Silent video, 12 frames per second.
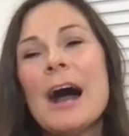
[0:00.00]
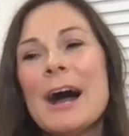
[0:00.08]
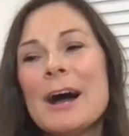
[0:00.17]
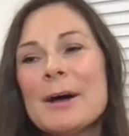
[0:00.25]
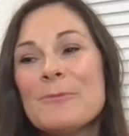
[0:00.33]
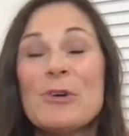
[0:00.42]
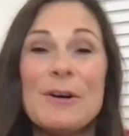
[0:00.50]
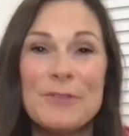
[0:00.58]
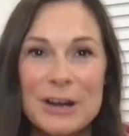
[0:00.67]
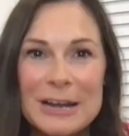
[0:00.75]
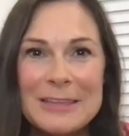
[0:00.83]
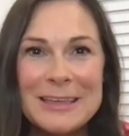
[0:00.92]
well, if
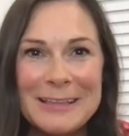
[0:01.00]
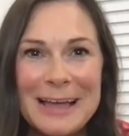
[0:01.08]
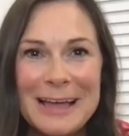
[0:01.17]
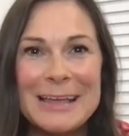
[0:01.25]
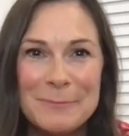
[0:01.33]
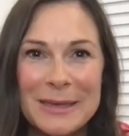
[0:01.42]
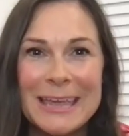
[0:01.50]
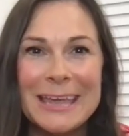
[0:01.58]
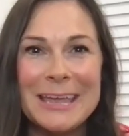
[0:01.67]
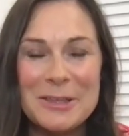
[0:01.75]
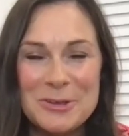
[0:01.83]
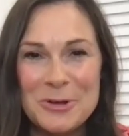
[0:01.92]
you're anything like
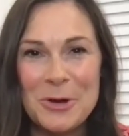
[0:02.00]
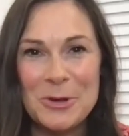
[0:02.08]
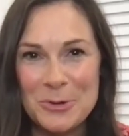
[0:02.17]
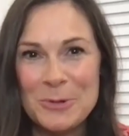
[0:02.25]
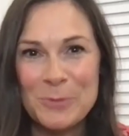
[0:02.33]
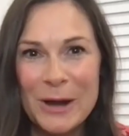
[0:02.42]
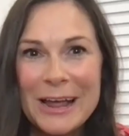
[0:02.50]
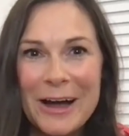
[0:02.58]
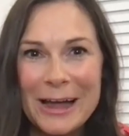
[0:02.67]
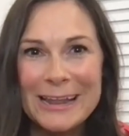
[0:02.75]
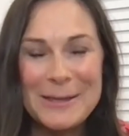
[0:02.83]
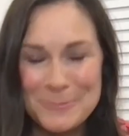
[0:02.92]
me, you can pray
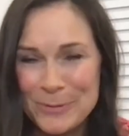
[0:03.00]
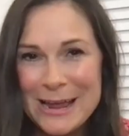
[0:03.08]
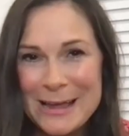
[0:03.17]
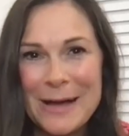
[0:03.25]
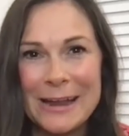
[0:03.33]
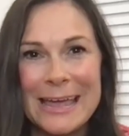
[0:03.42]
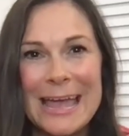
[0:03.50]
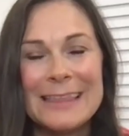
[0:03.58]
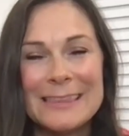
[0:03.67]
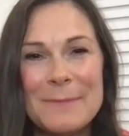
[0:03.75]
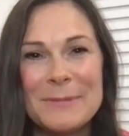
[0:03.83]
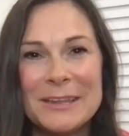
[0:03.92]
about it
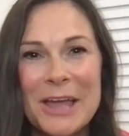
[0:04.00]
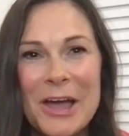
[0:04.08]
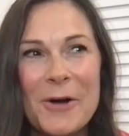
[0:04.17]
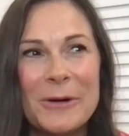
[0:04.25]
and let me know.